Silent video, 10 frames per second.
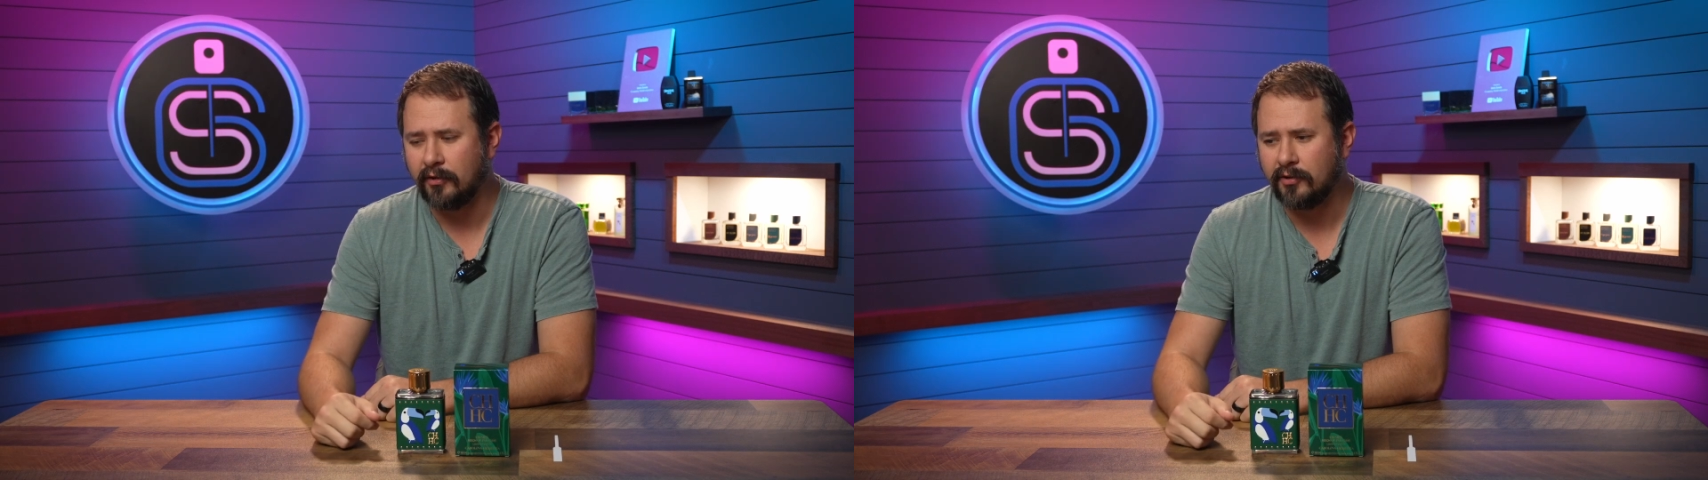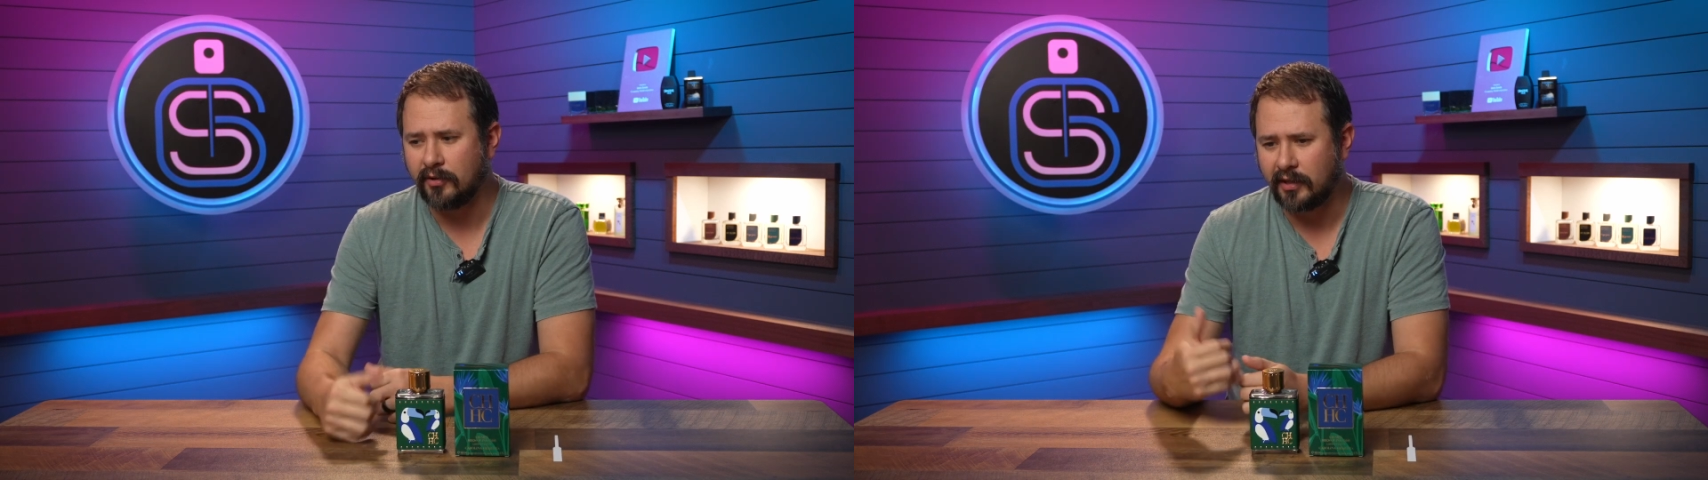
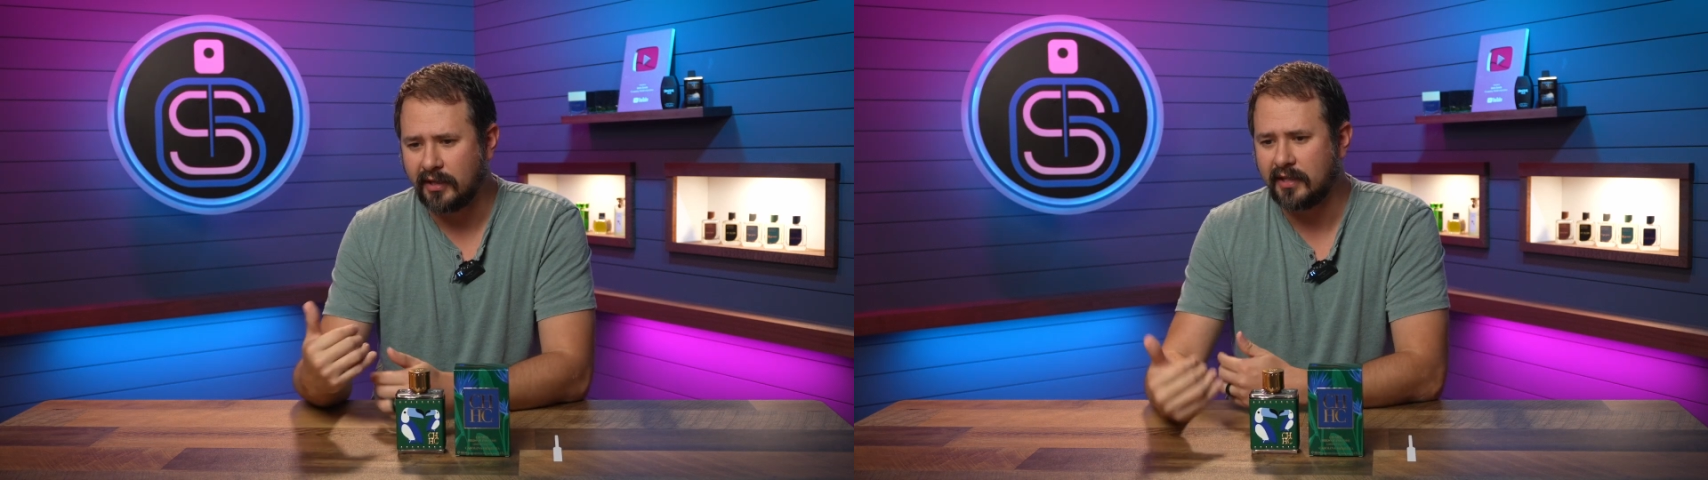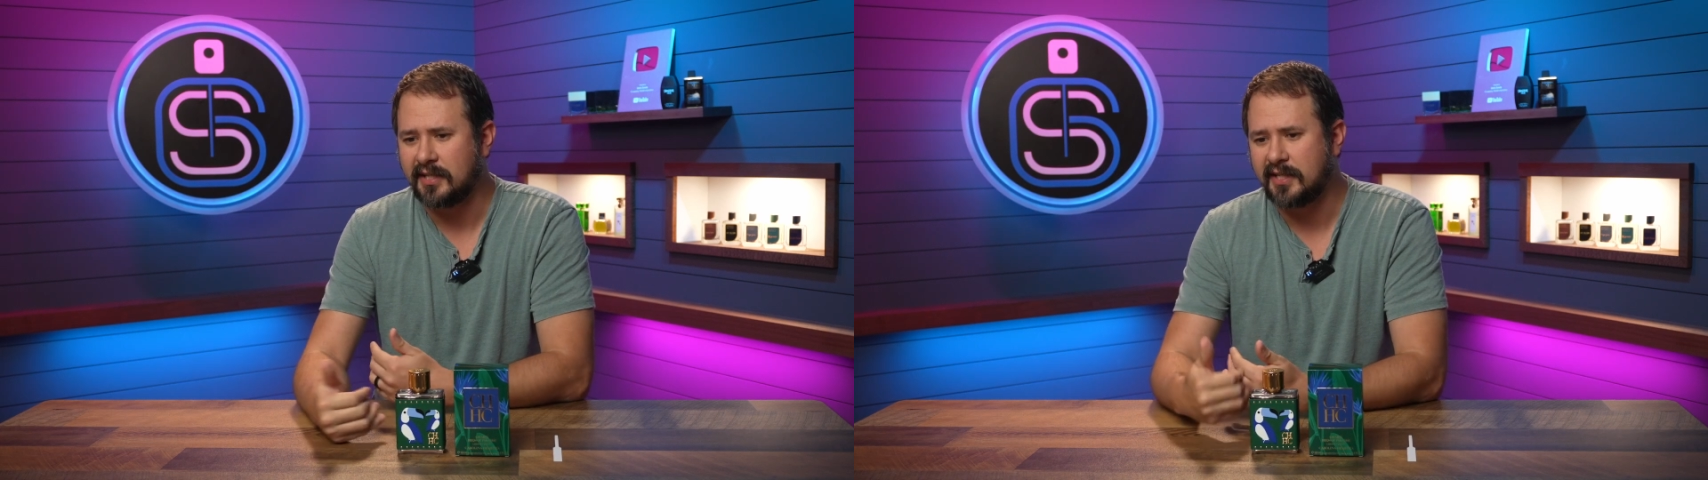you're gonna
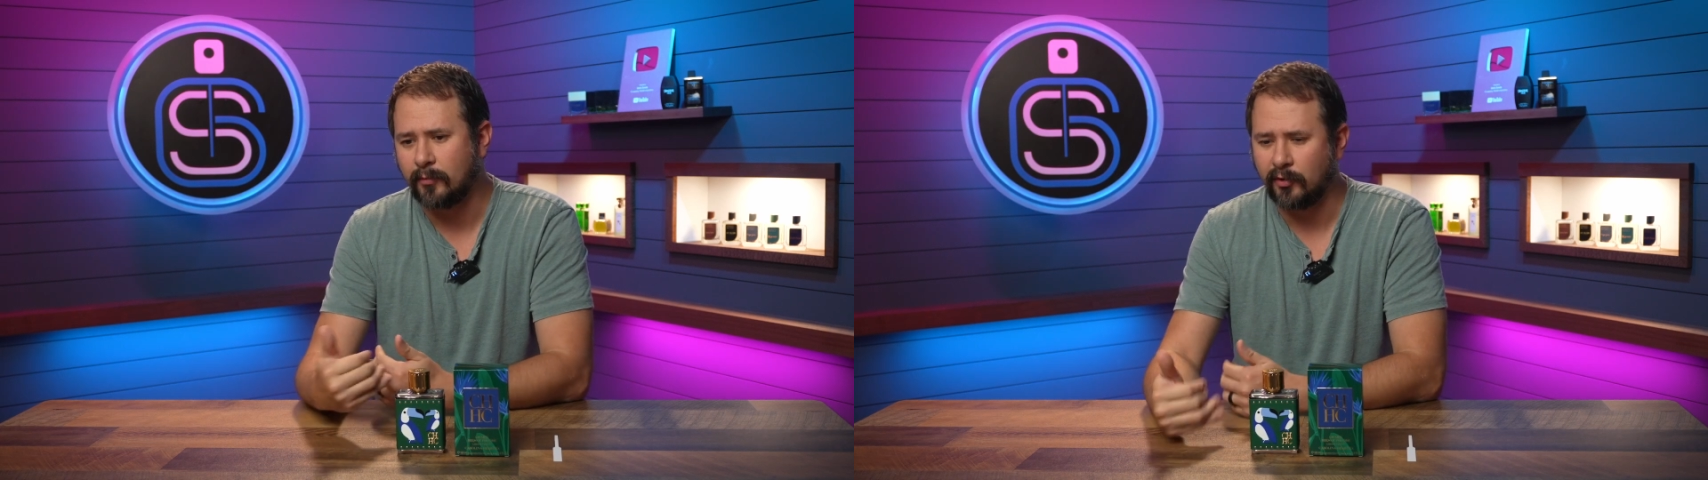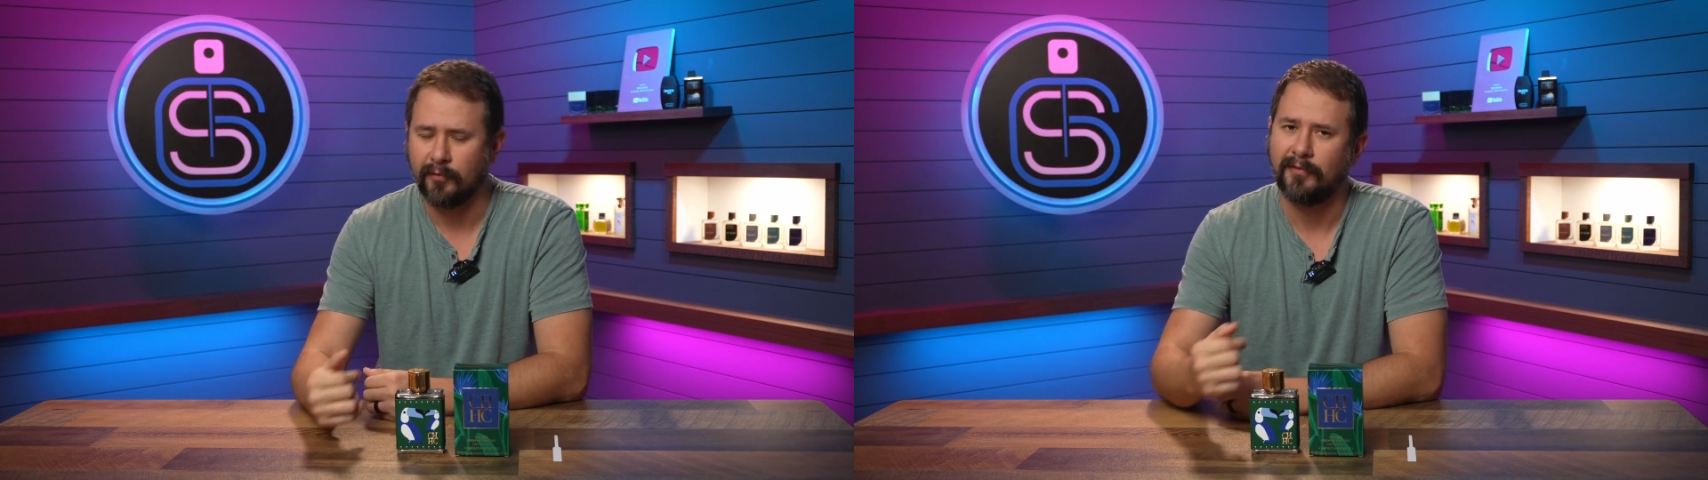get a similar